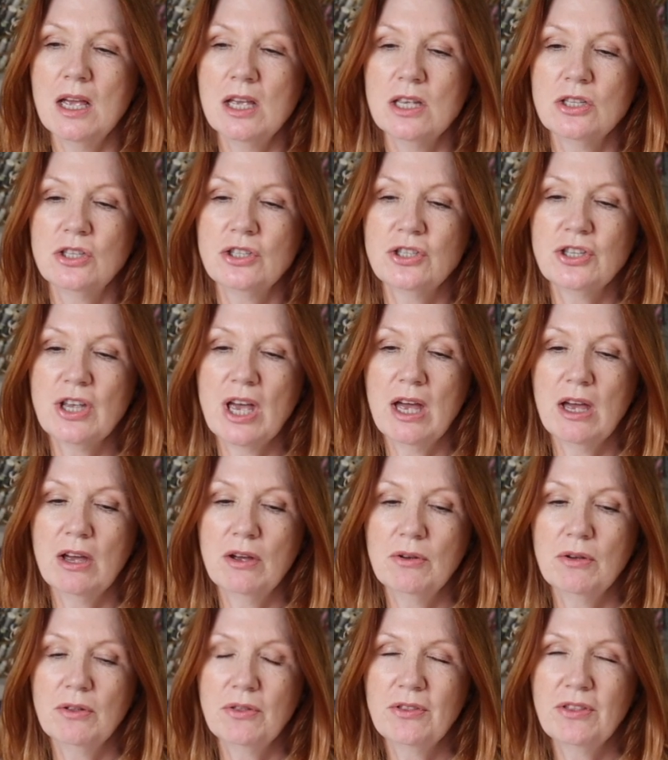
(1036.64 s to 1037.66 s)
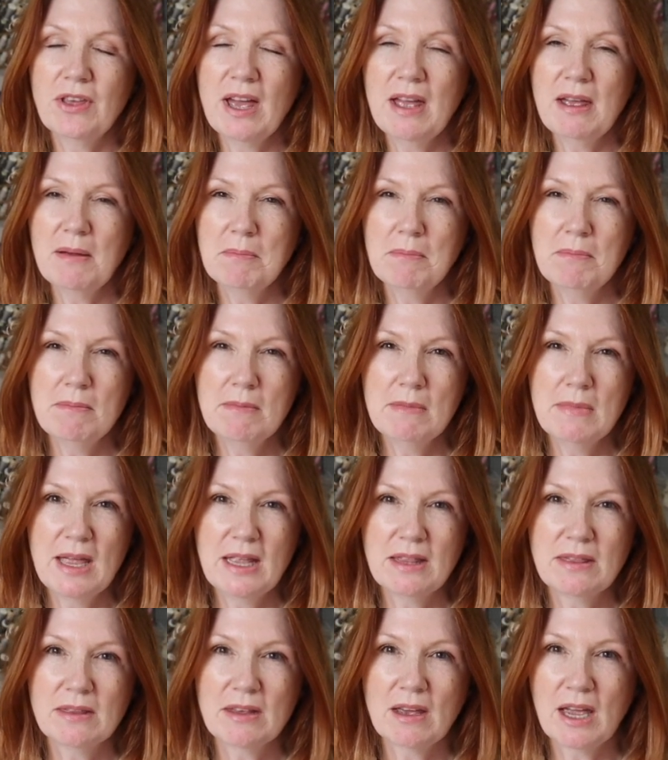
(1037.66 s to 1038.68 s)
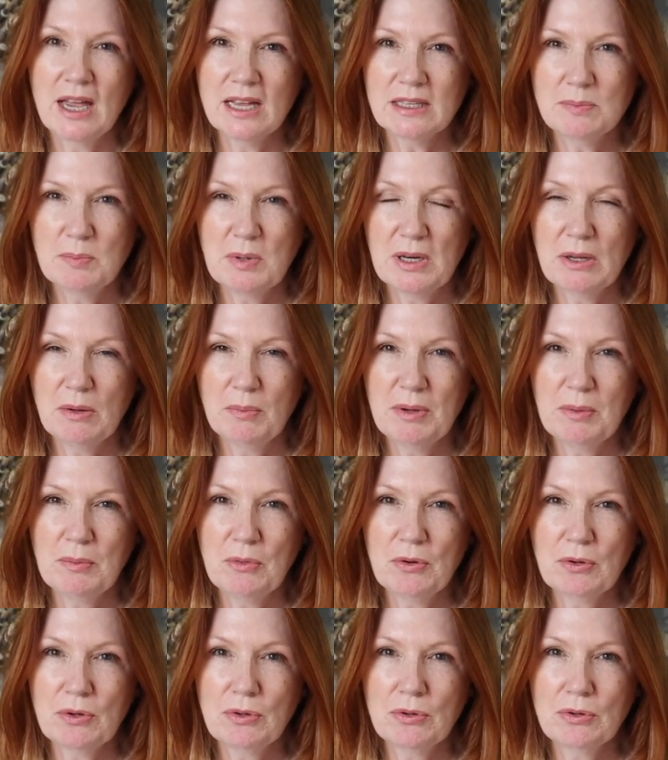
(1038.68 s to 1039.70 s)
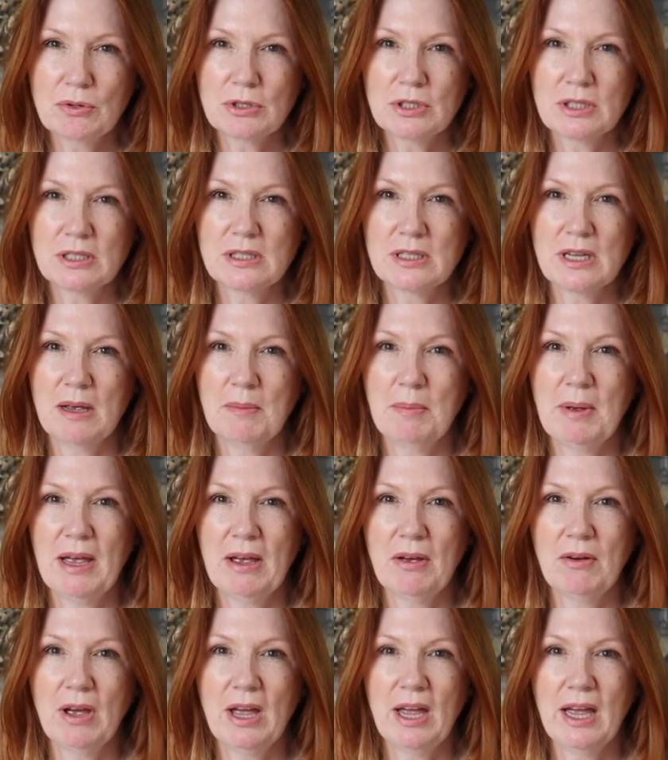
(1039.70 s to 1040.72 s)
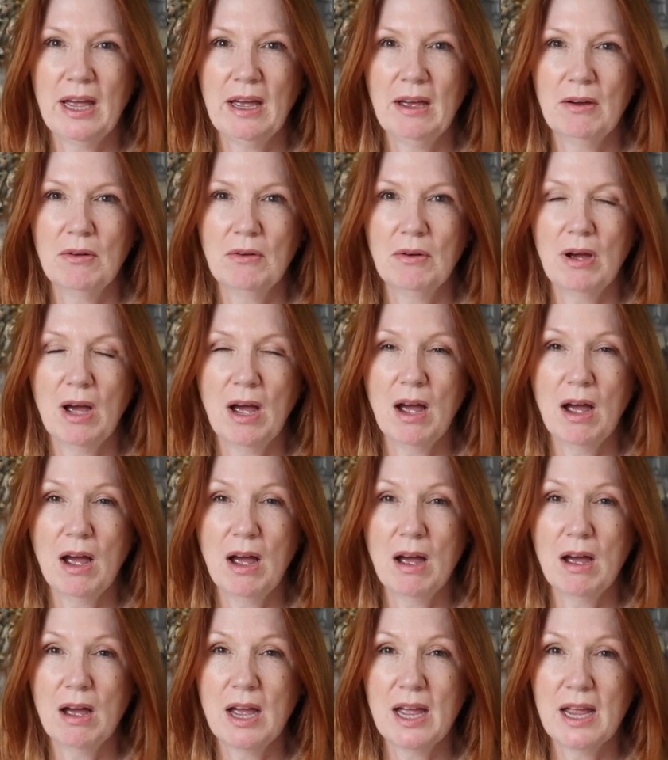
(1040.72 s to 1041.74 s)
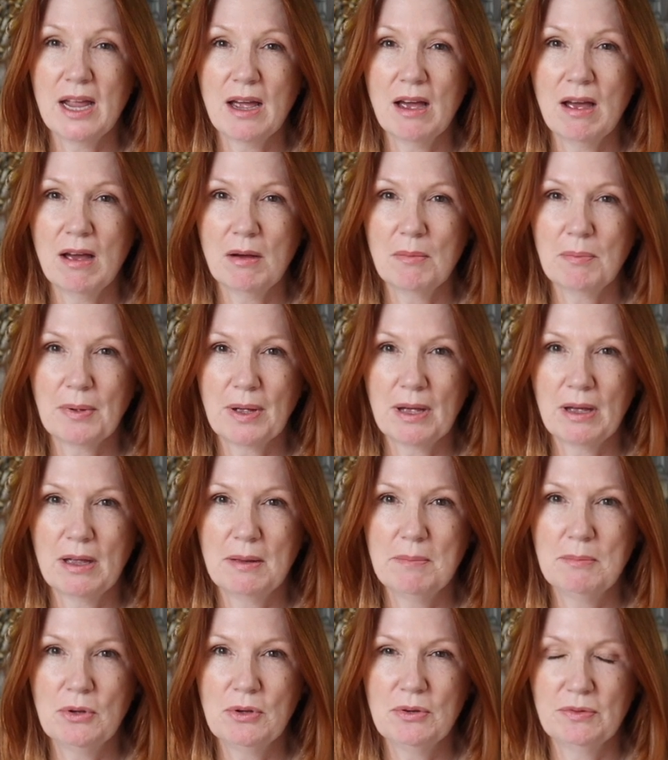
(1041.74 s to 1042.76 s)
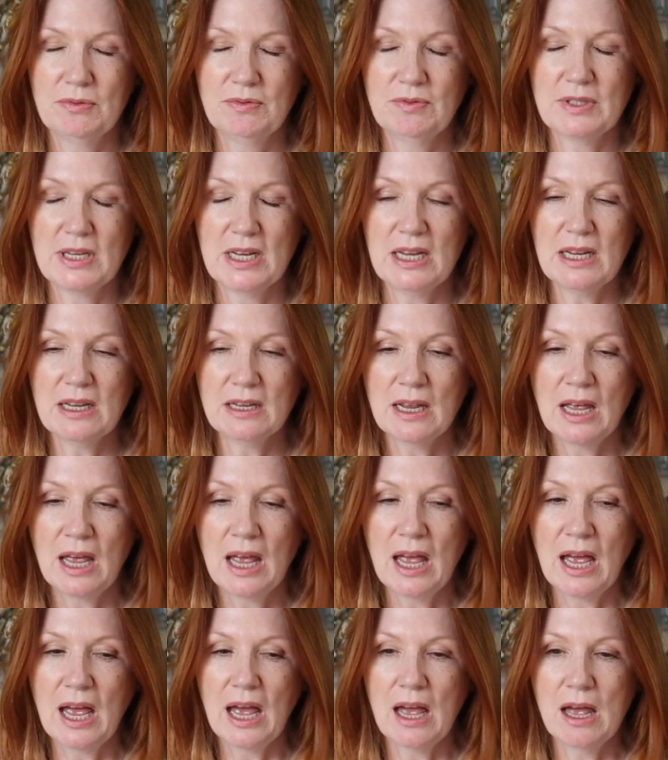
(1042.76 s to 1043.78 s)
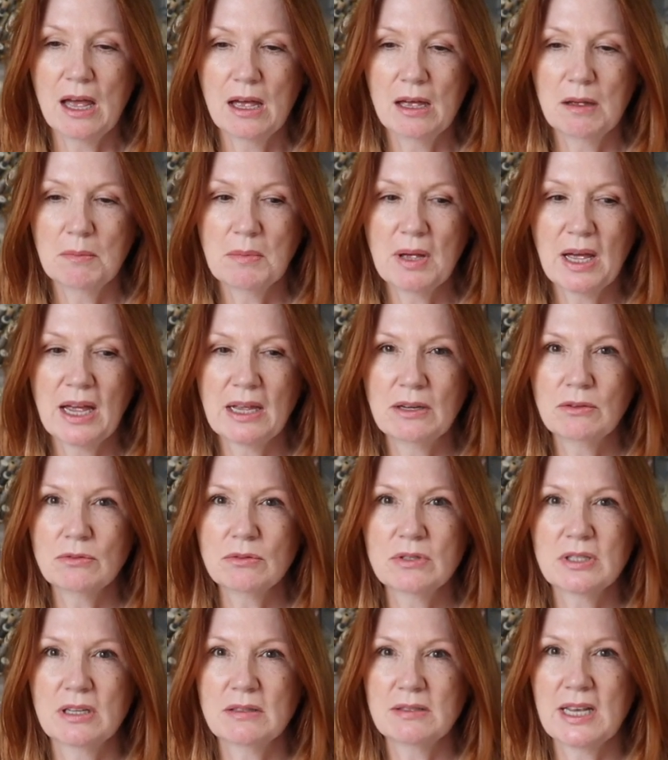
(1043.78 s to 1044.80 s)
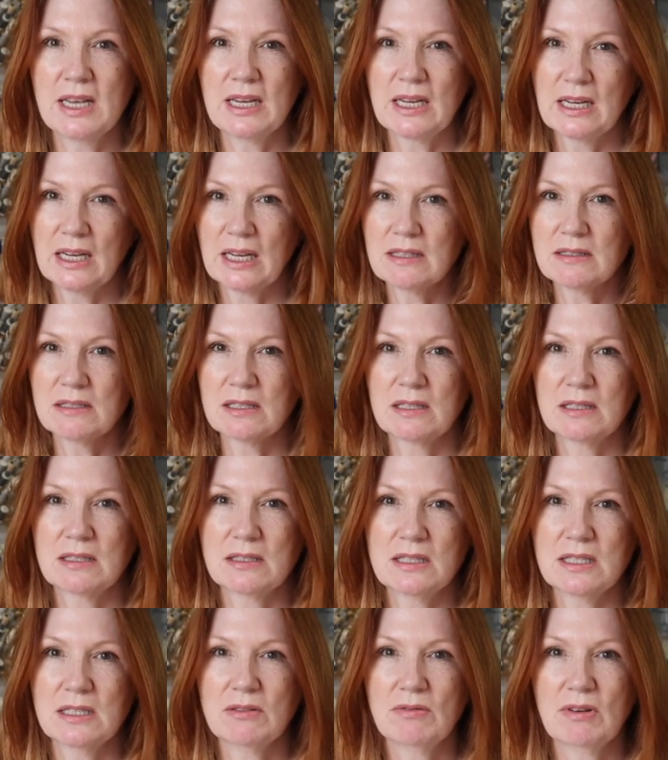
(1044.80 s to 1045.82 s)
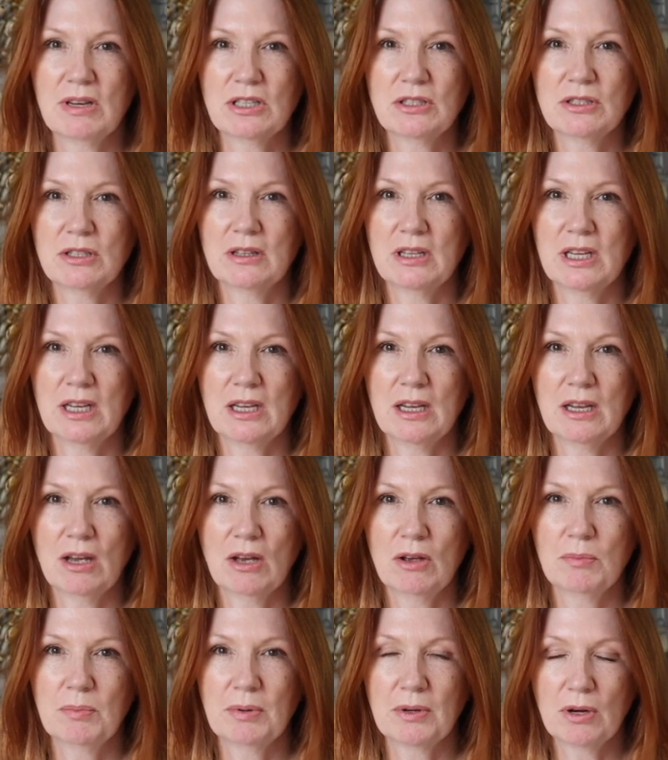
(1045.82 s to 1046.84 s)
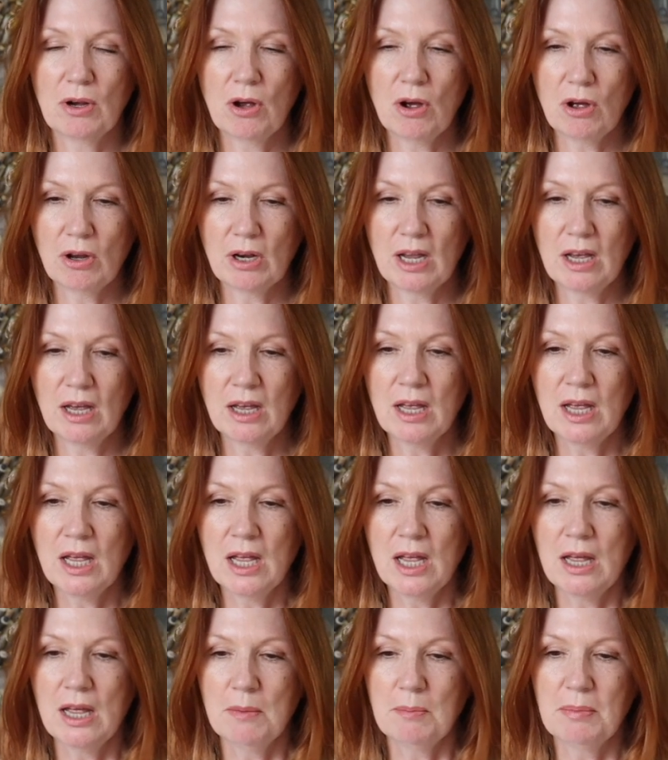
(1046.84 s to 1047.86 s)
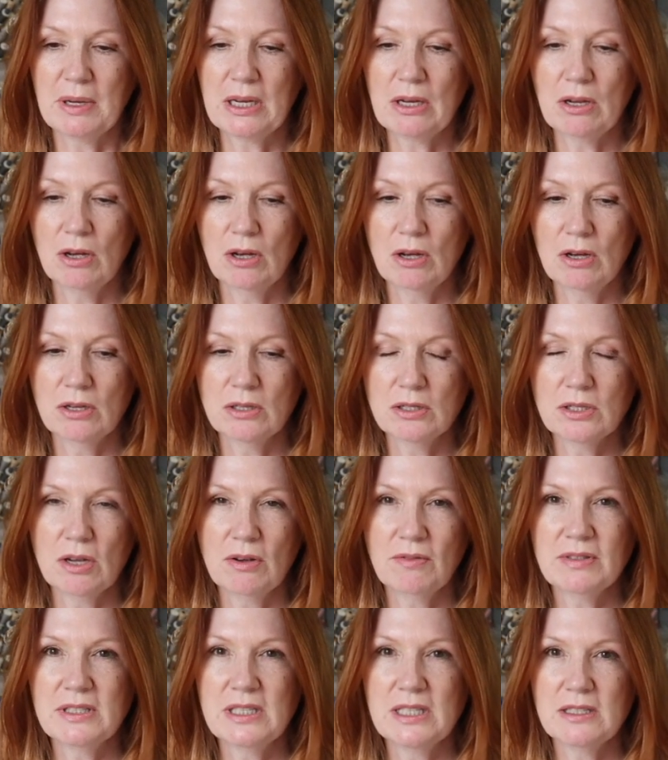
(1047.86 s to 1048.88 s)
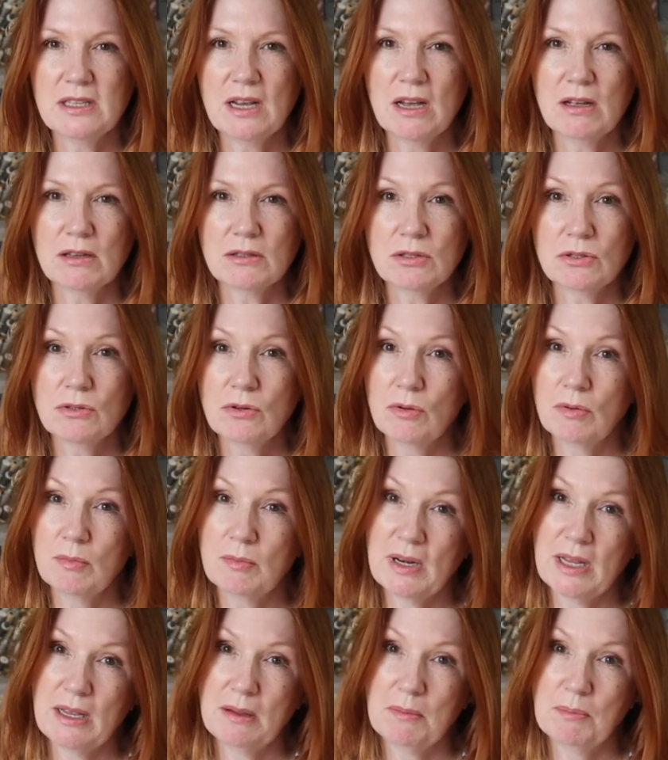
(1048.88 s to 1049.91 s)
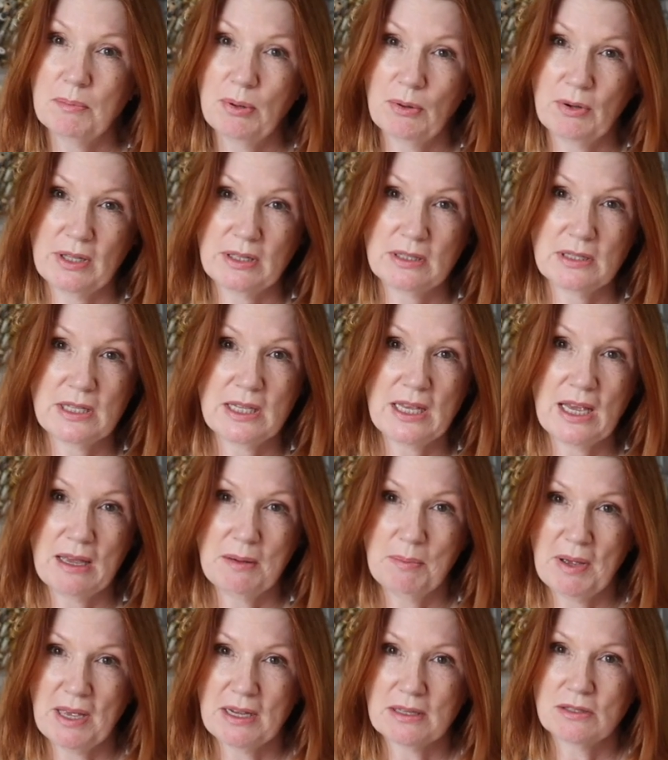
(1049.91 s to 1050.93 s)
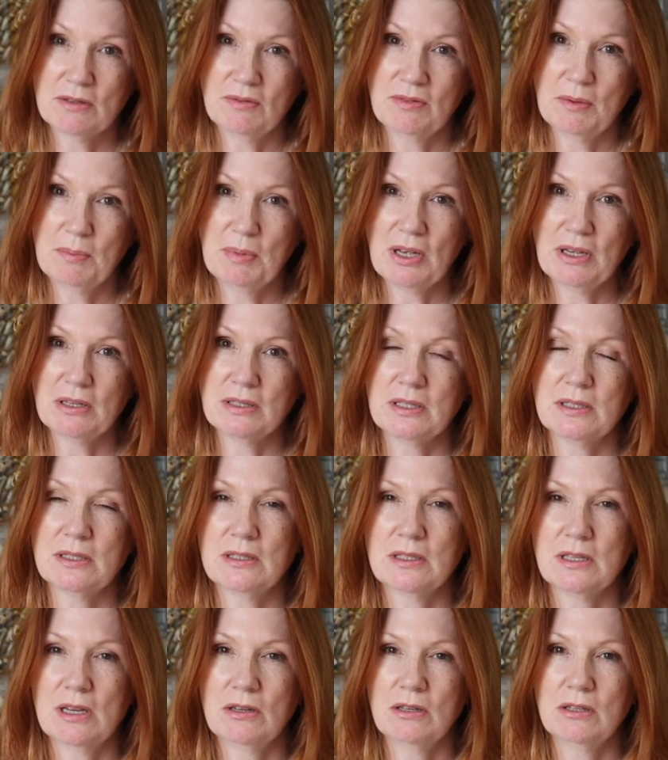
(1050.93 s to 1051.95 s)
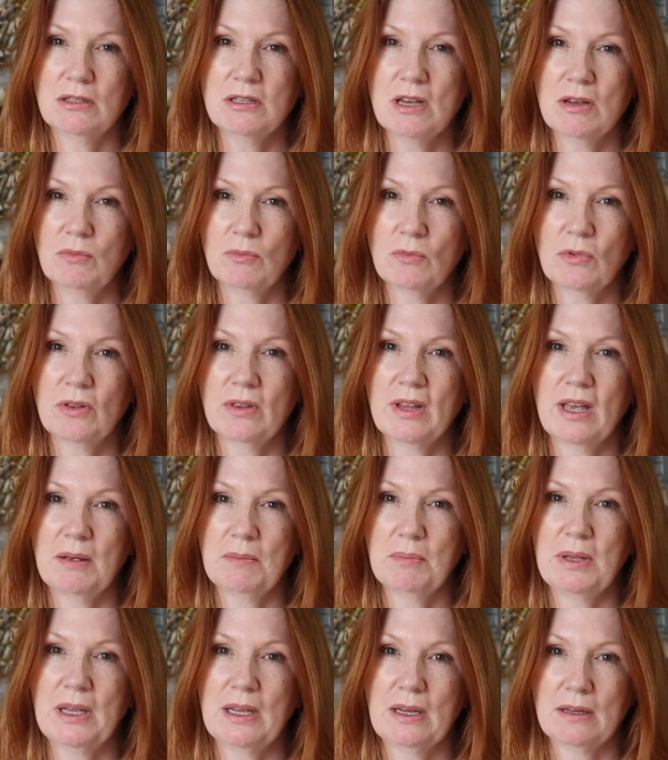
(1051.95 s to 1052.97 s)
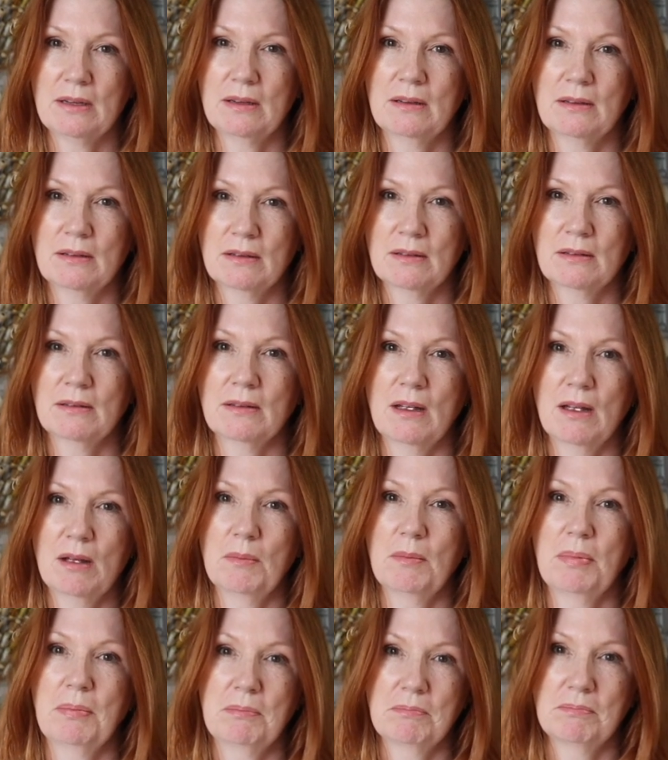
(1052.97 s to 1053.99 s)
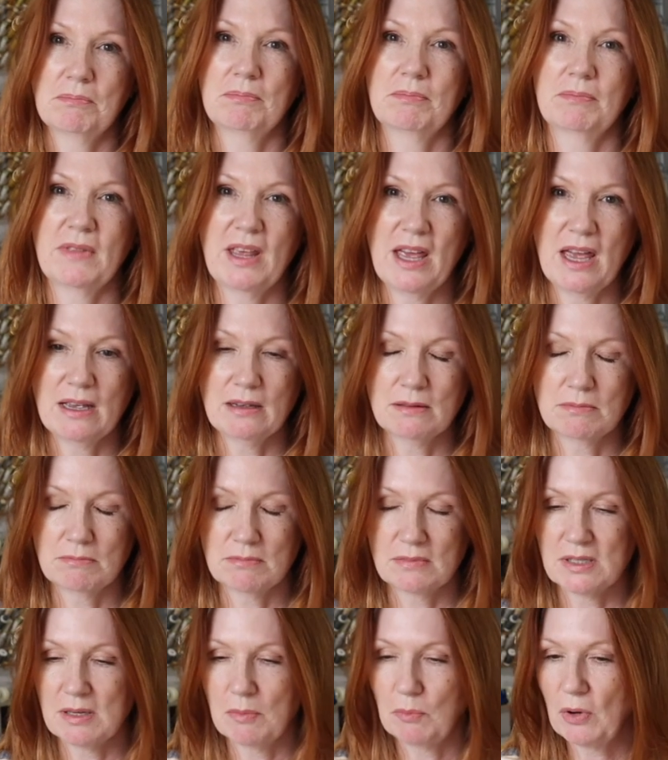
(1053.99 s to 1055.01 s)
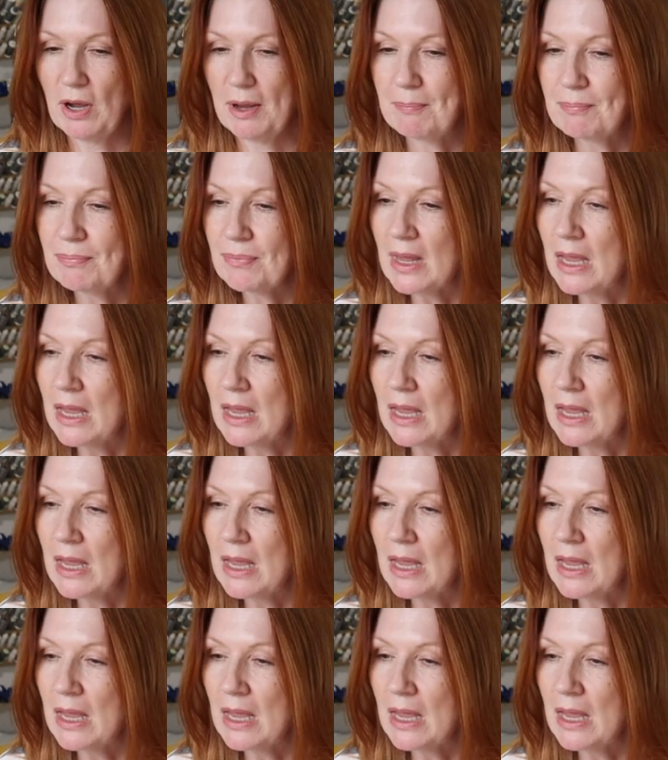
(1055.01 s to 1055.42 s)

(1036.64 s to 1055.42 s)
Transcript: So that meant that I had to be a little bit more cautious about how high up I moved it, and also taking into consideration the open collar, because obviously darts normally point to the apex of your bust, so you don't want that being up there somewhere.